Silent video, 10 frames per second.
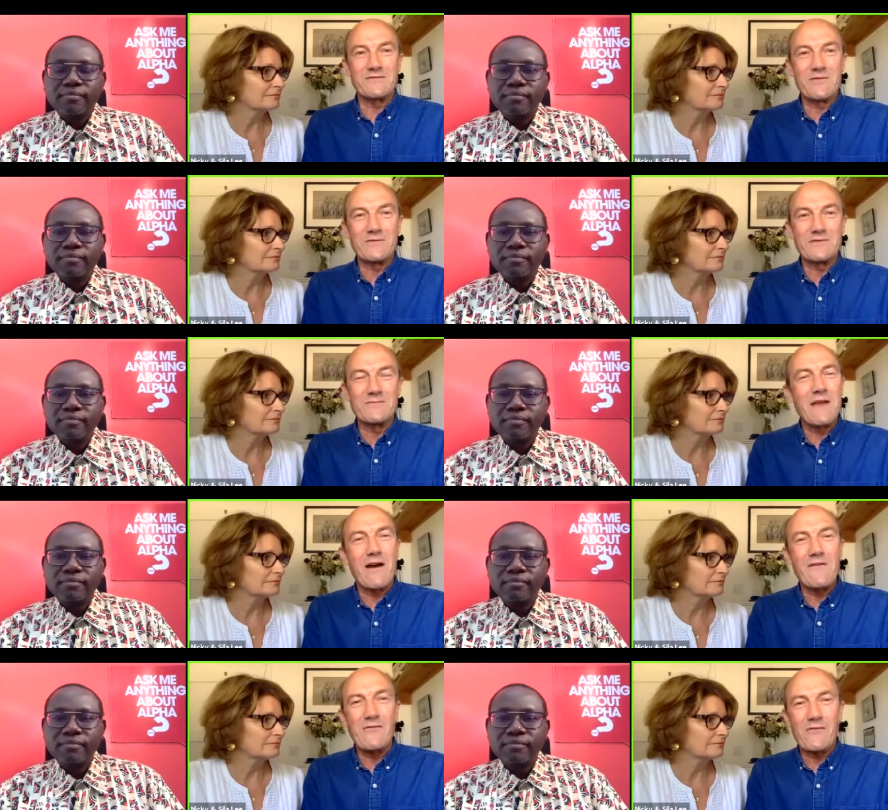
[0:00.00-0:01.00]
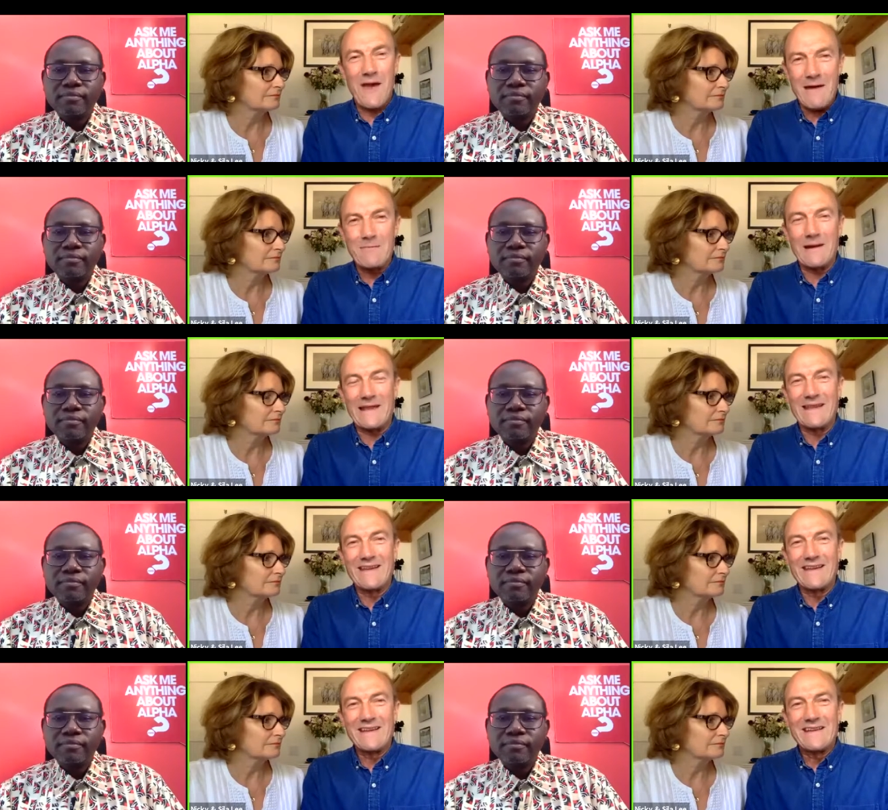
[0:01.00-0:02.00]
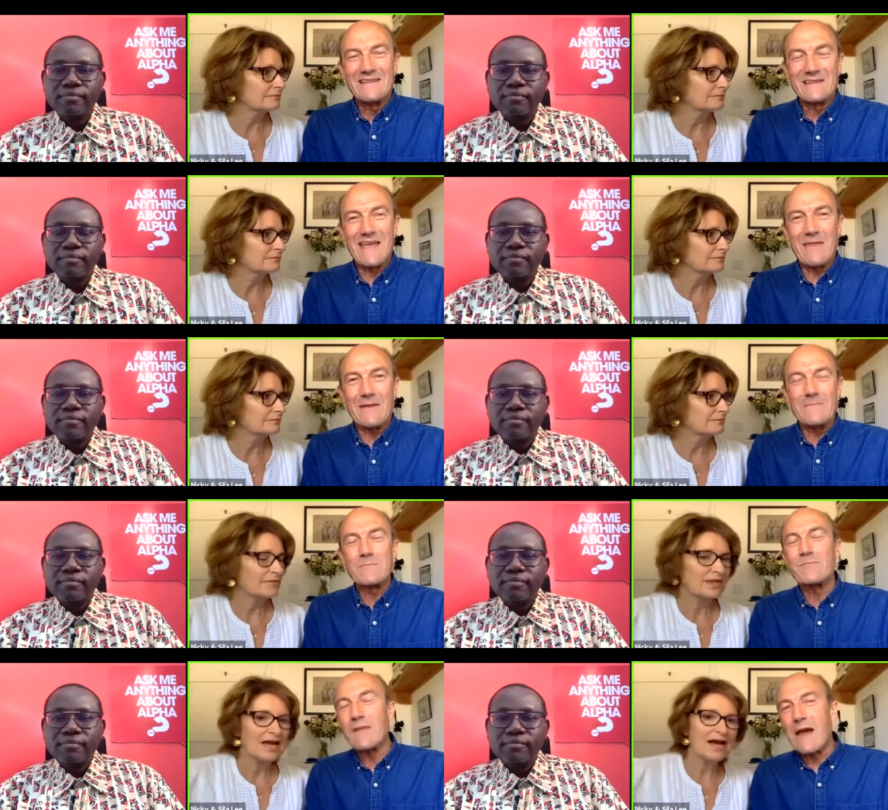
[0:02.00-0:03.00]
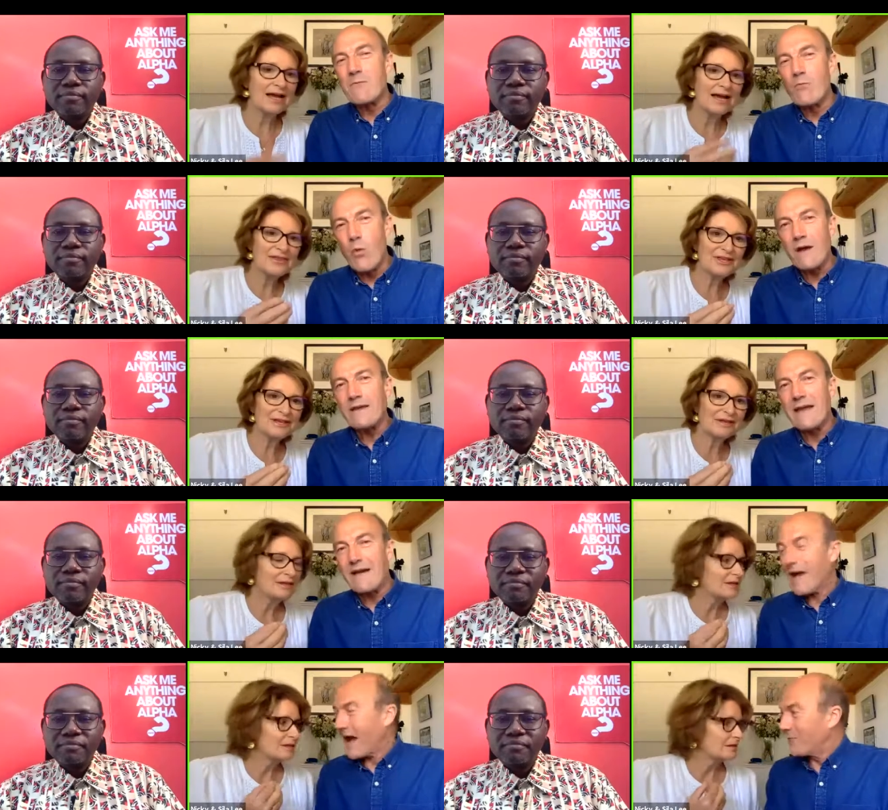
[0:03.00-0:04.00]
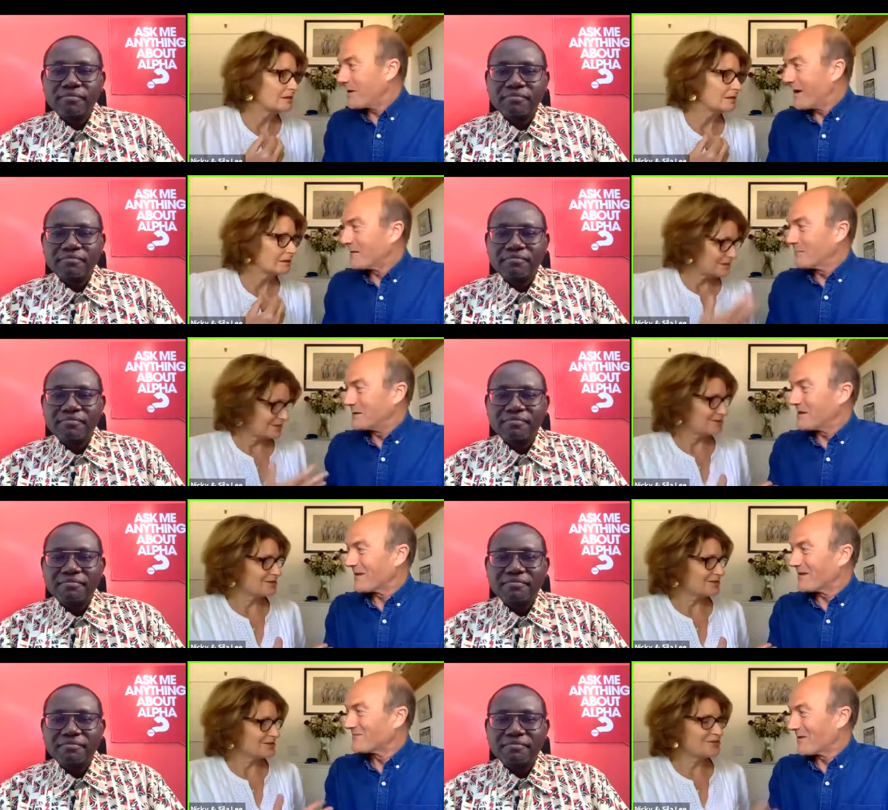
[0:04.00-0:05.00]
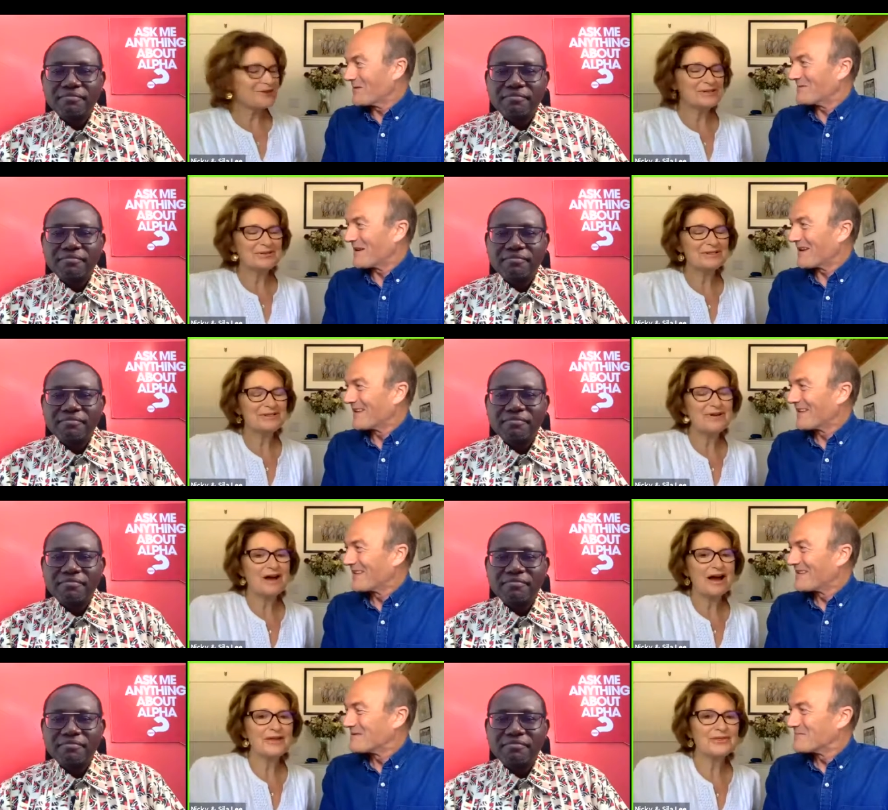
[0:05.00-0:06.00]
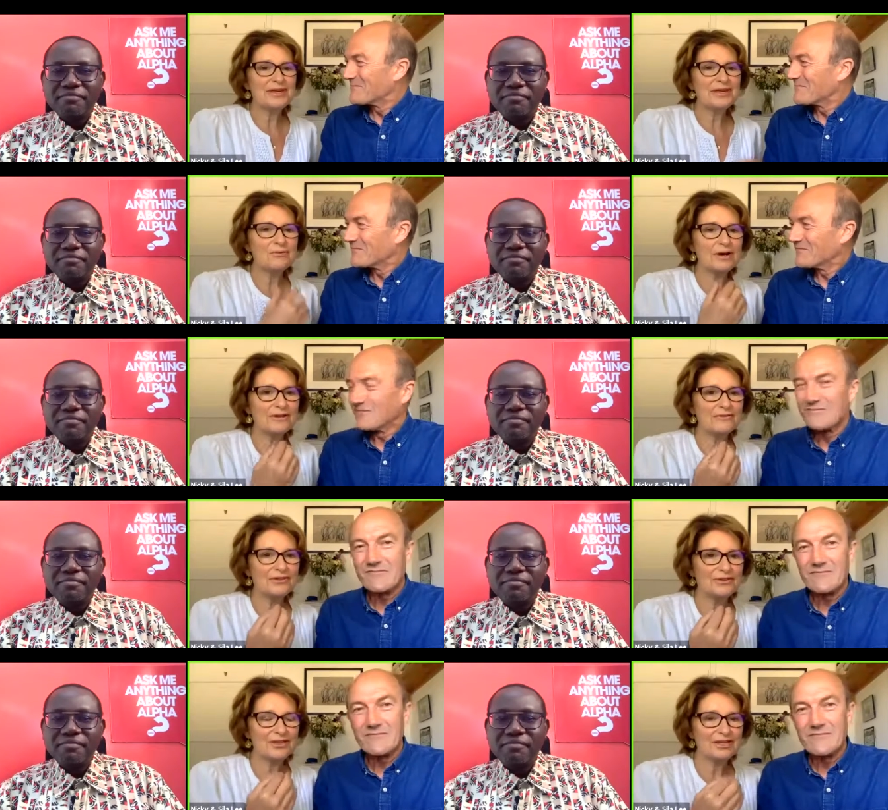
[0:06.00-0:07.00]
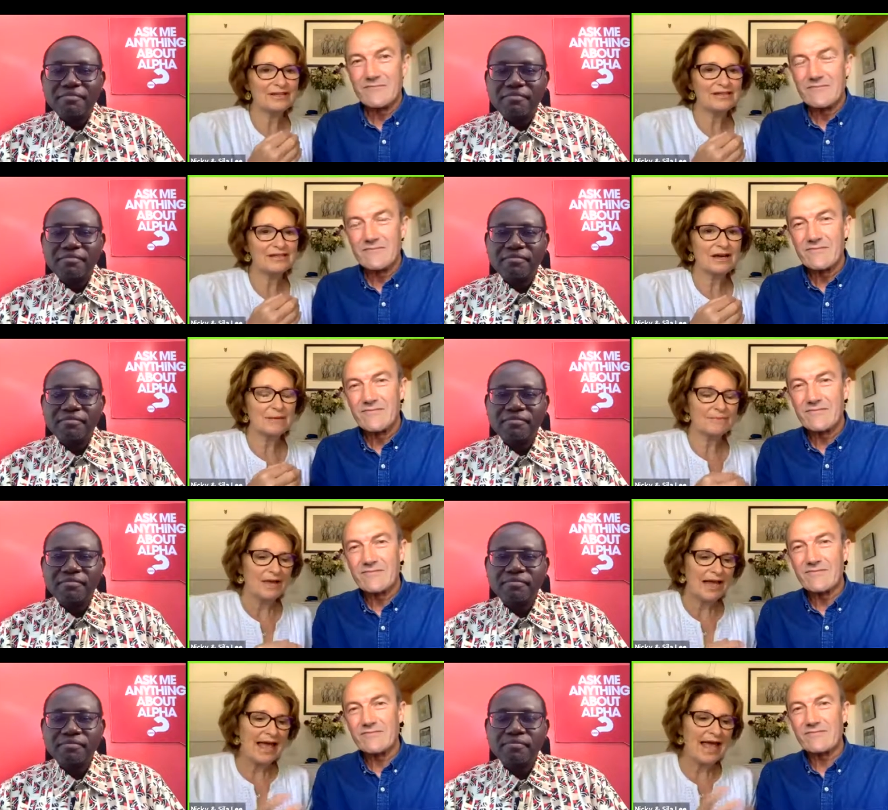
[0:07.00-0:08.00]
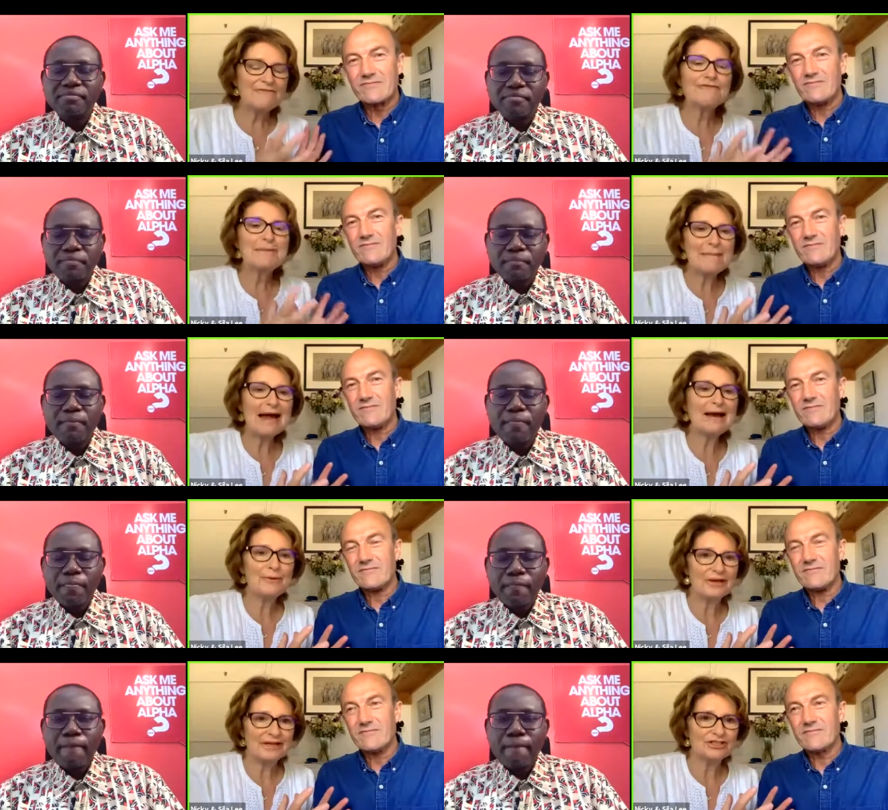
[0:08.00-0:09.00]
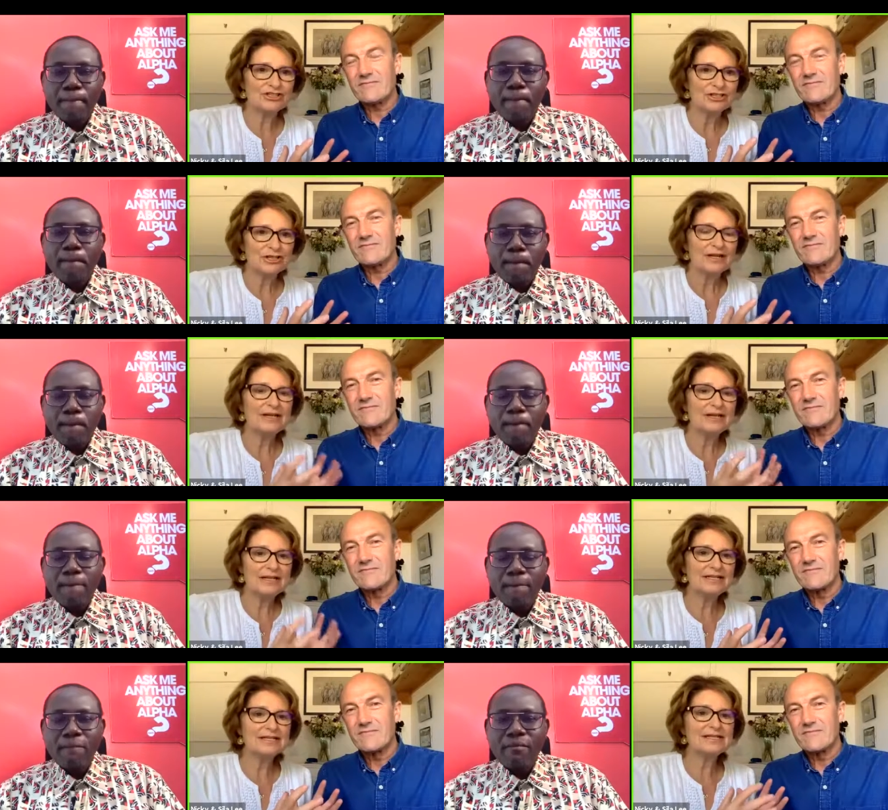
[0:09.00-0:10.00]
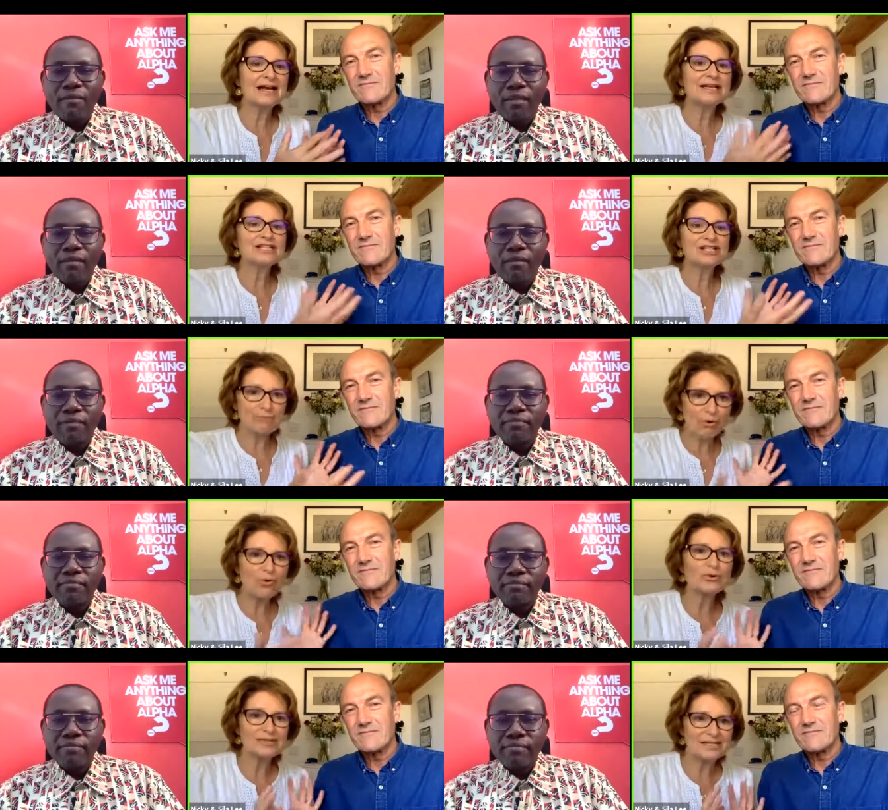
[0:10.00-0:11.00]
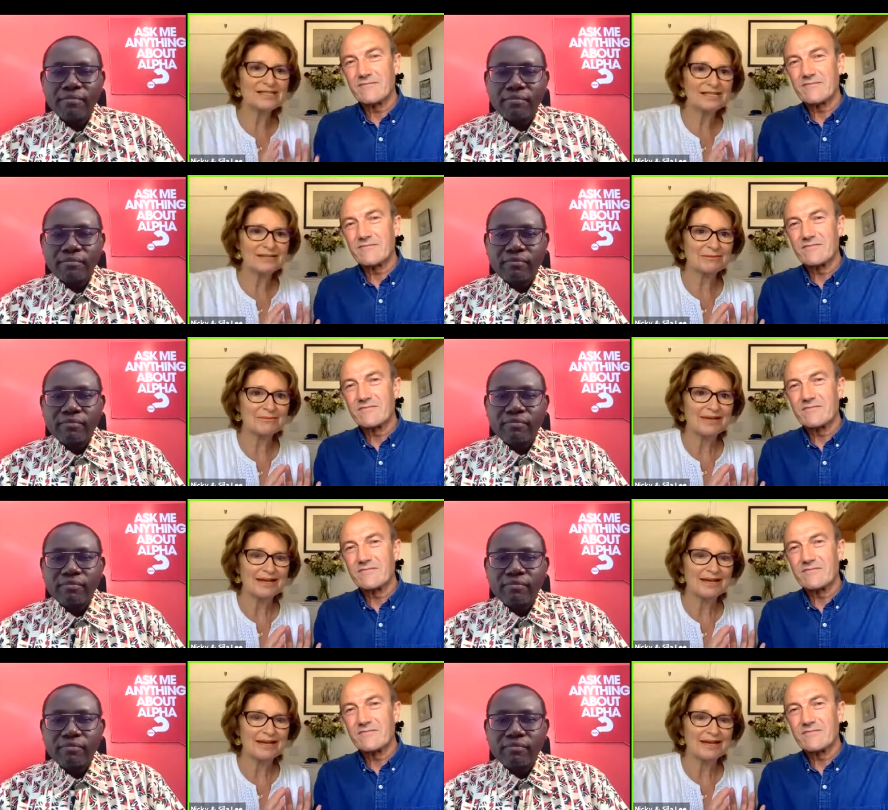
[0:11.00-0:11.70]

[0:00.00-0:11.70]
Speaker 1: of course, we are a family together and I, I working think, out how we help each other. Sorry to interrupt.
Speaker 2: I think one of the things, um, every marriage Mm-hmm. needs a support system.